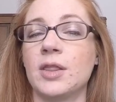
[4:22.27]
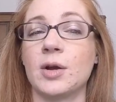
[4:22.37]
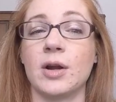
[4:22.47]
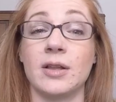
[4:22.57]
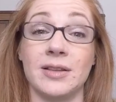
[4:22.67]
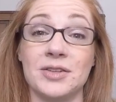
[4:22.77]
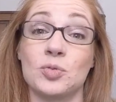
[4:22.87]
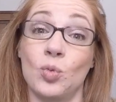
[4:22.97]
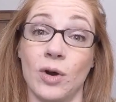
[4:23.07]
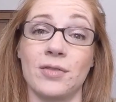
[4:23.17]
they're at
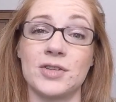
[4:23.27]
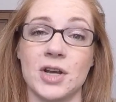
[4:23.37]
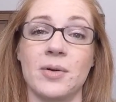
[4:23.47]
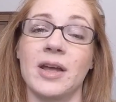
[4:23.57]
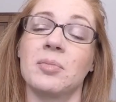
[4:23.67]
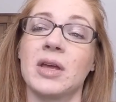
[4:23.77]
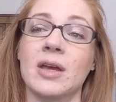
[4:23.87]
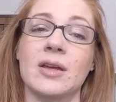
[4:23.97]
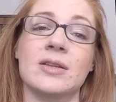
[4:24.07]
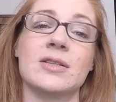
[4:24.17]
least worth showing
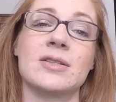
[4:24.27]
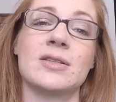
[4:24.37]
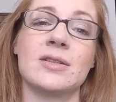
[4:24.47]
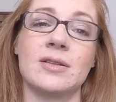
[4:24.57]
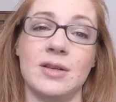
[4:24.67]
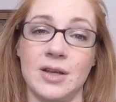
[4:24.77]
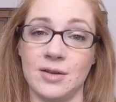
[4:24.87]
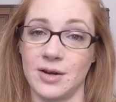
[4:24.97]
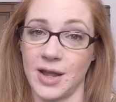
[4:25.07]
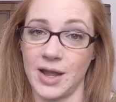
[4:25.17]
because
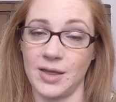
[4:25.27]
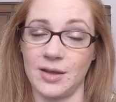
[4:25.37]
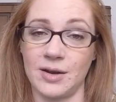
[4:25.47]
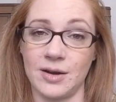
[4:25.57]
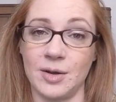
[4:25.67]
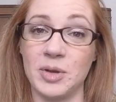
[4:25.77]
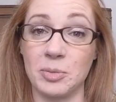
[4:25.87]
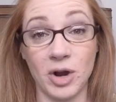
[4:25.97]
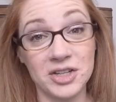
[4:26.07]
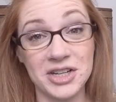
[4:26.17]
either A, they're a
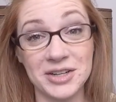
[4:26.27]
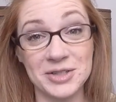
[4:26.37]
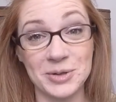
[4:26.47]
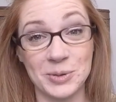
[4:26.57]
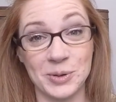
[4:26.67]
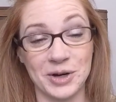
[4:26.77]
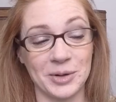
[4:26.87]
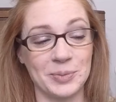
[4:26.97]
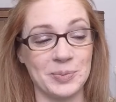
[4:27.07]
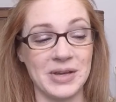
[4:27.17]
big project,
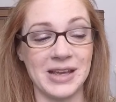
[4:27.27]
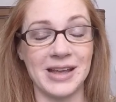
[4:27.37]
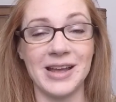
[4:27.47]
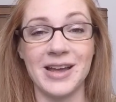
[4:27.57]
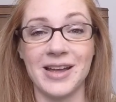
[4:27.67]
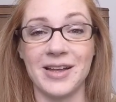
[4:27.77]
or B,